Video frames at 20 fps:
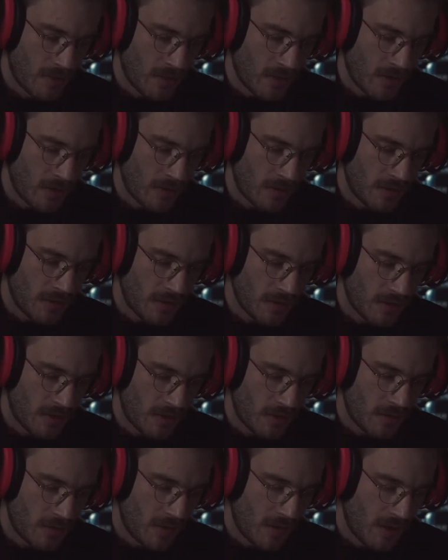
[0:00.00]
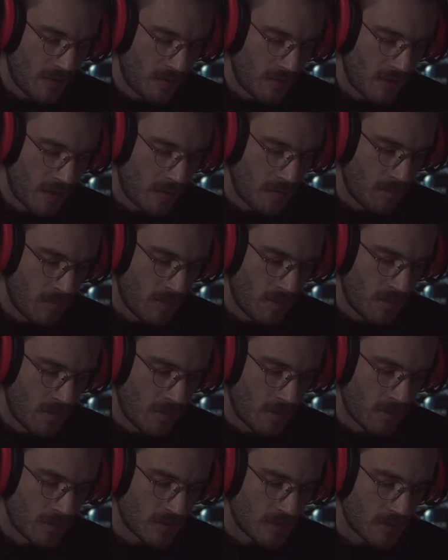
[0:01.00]
A thing that could never have been
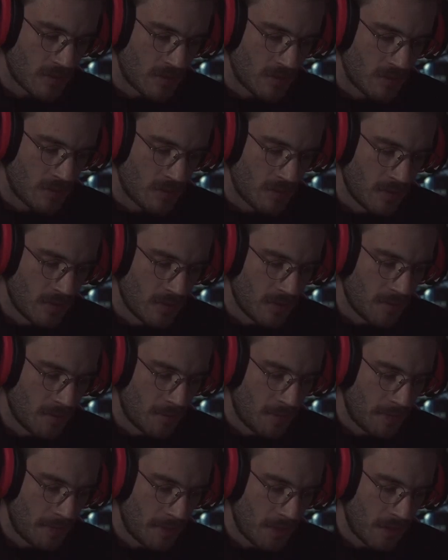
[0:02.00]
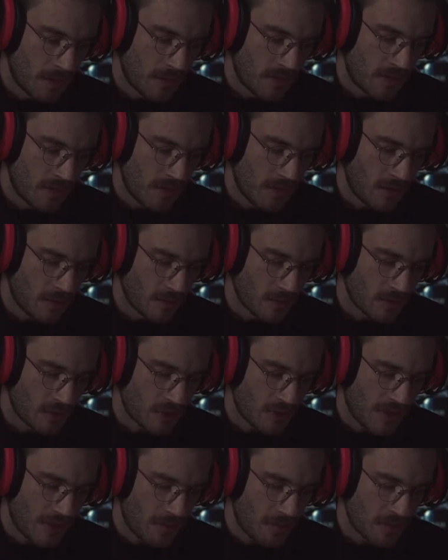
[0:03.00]
known as human. A thing whose
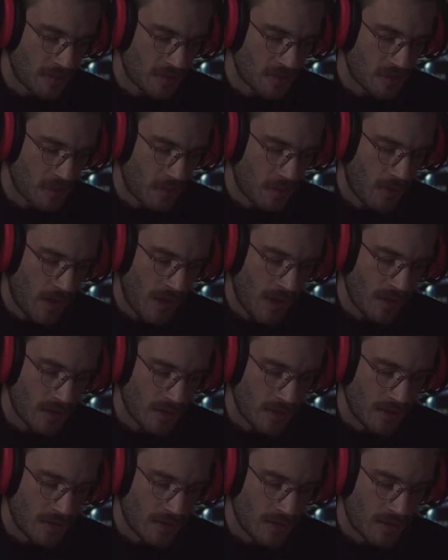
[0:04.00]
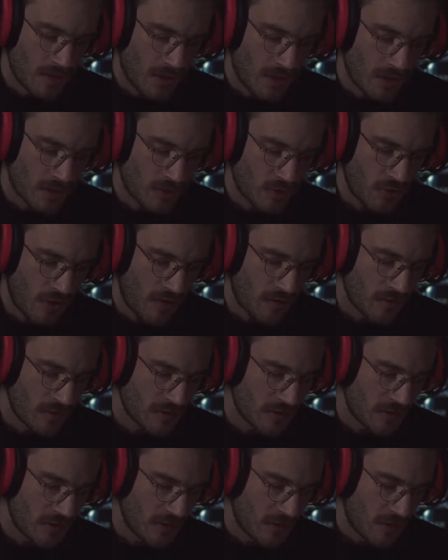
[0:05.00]
shape is so alien, a
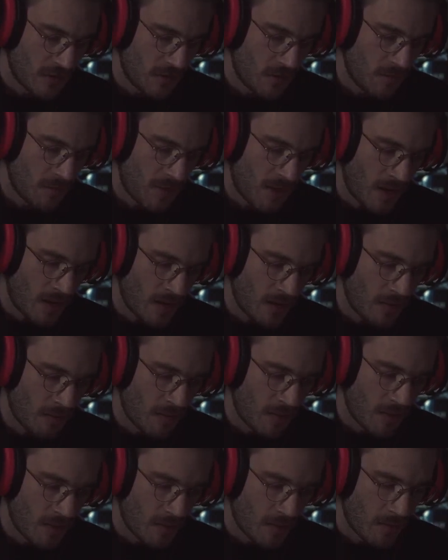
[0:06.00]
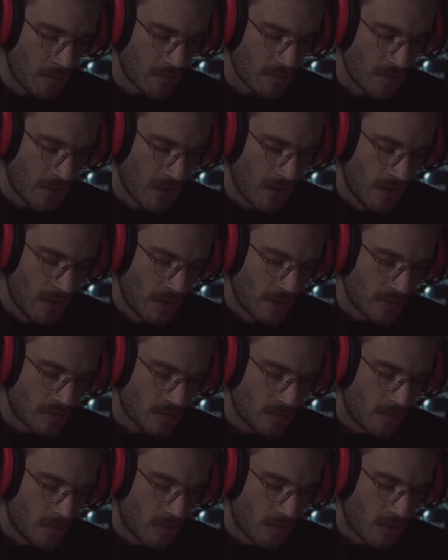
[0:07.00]
travesty that humanity becomes
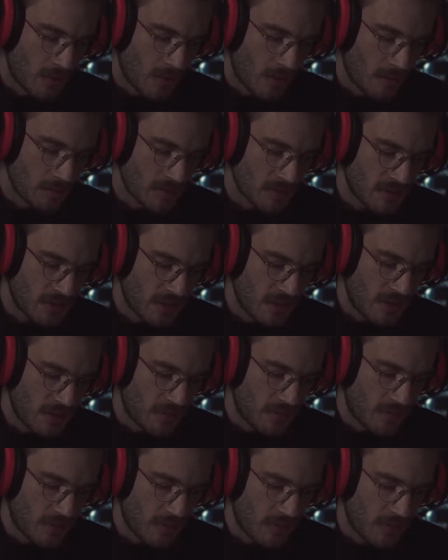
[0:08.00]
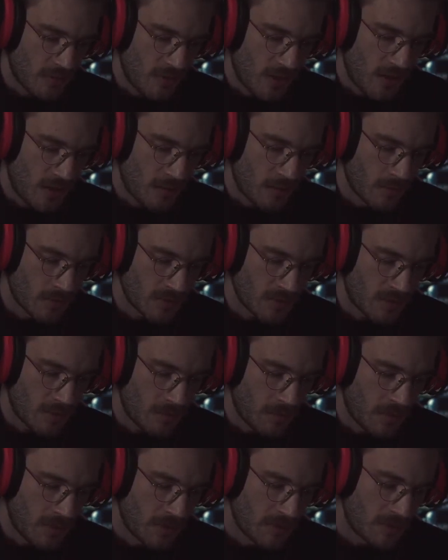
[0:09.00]
more obsolete for the vague
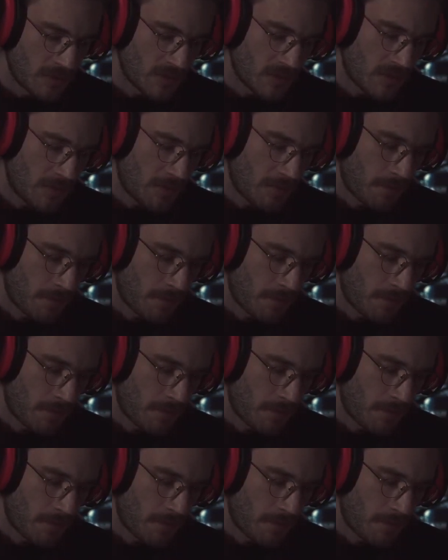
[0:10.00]
resemblance.